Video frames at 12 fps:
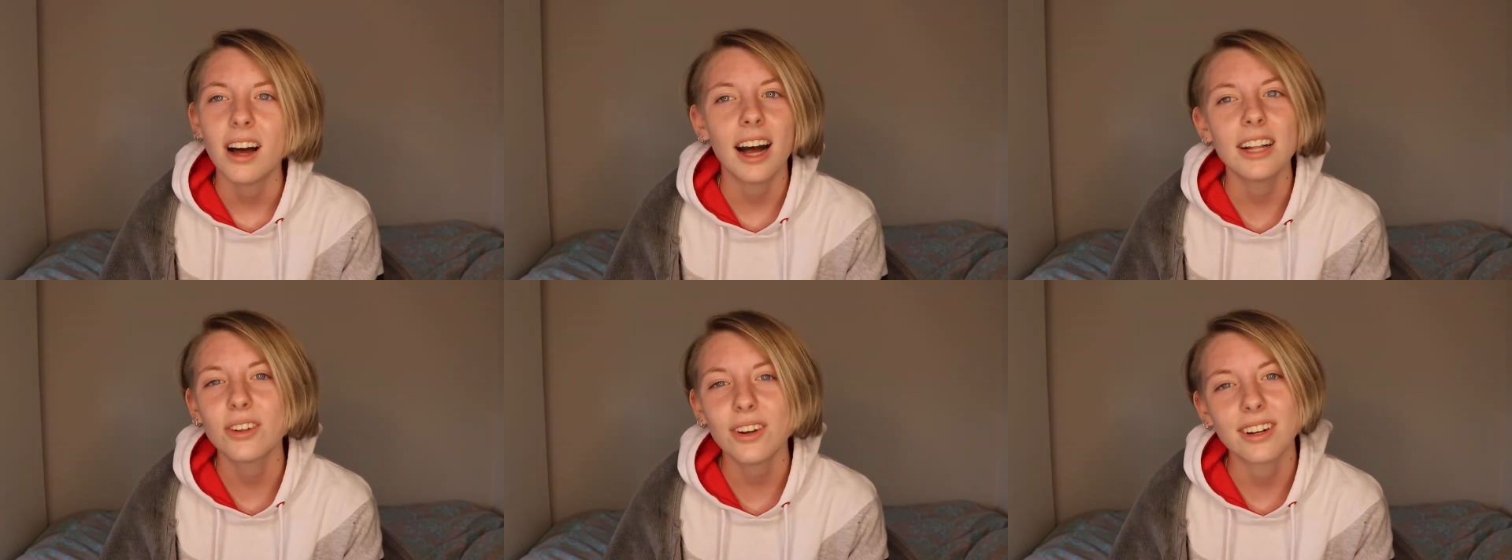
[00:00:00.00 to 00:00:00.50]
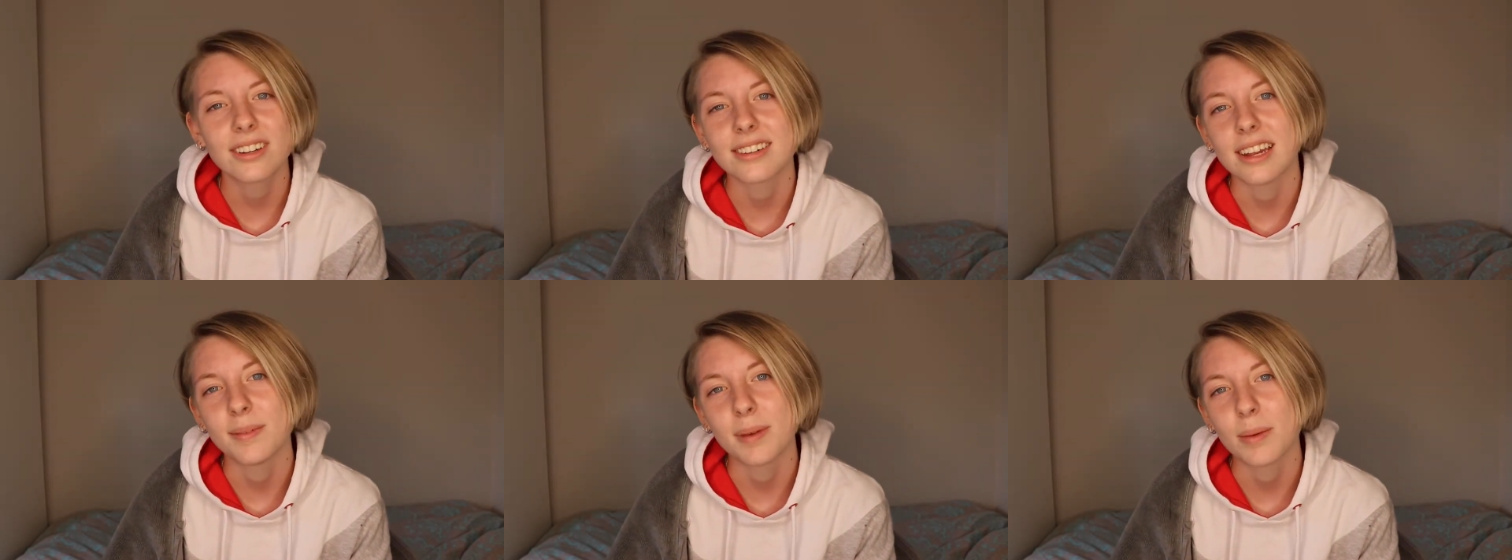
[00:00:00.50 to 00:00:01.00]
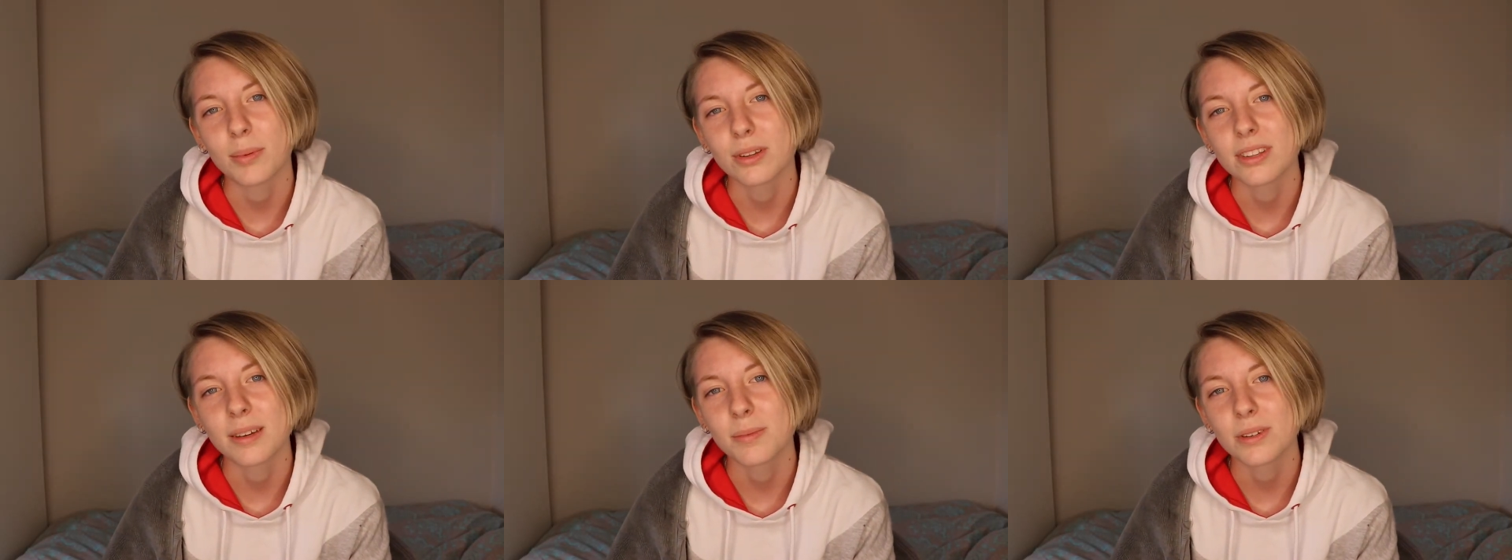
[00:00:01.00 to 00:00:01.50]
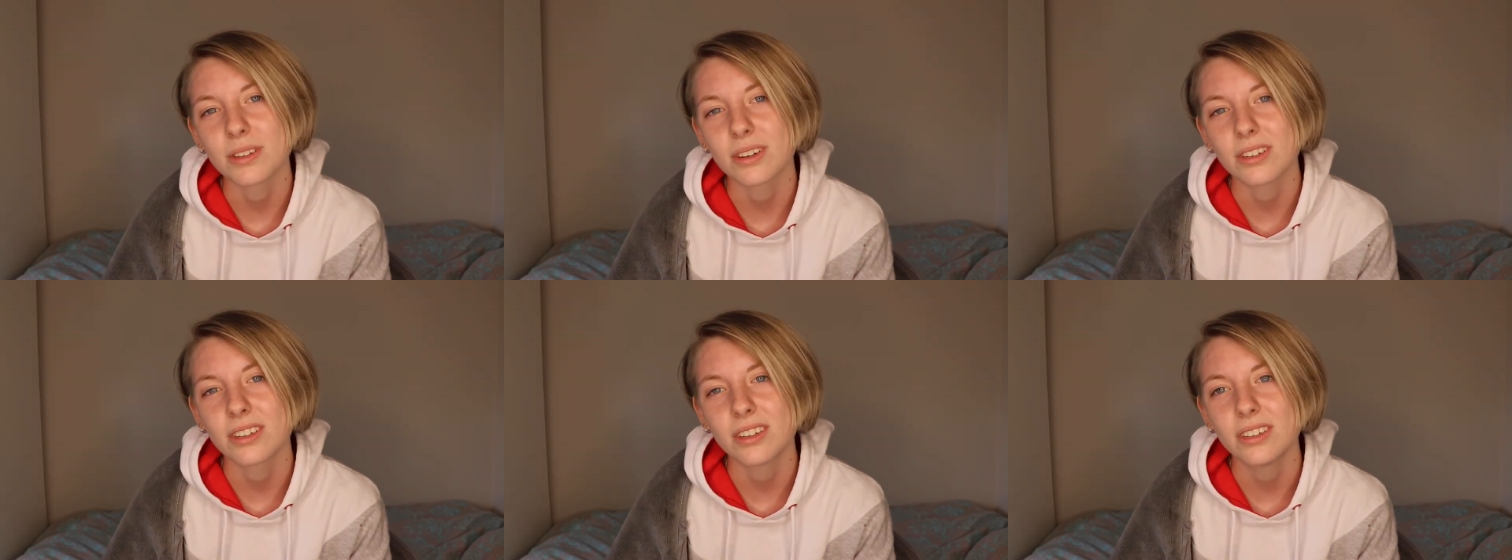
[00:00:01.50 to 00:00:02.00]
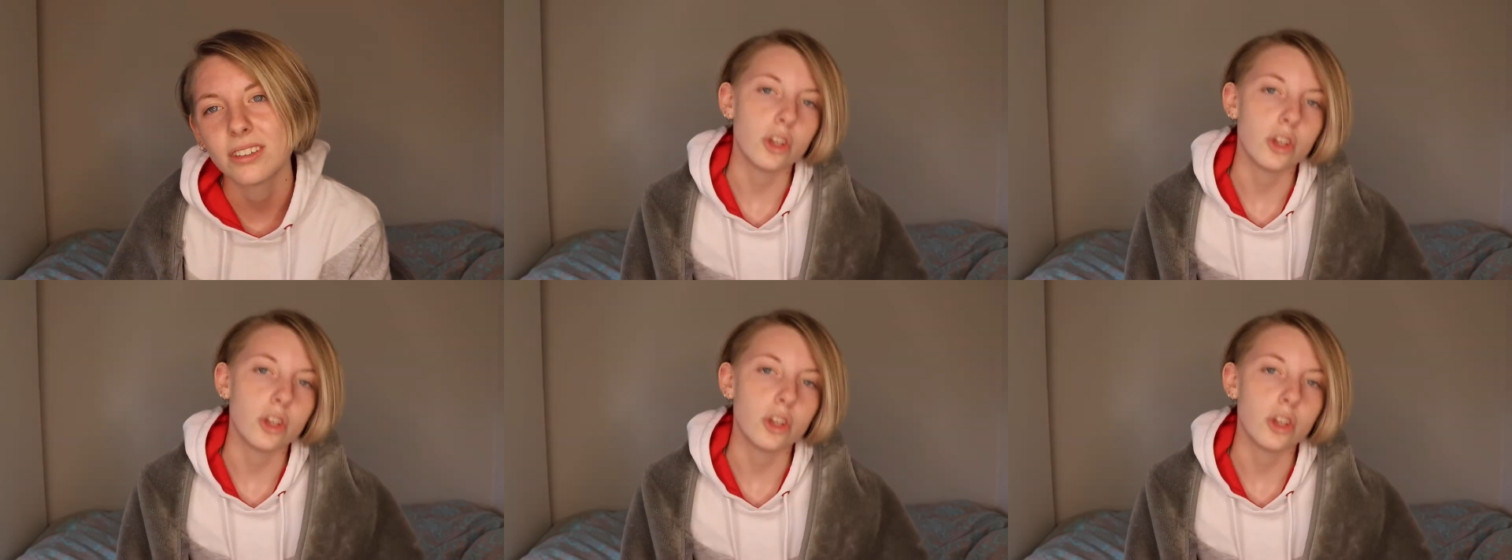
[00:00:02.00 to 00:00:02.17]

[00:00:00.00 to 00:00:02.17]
I don't understand people who sleep with socks on.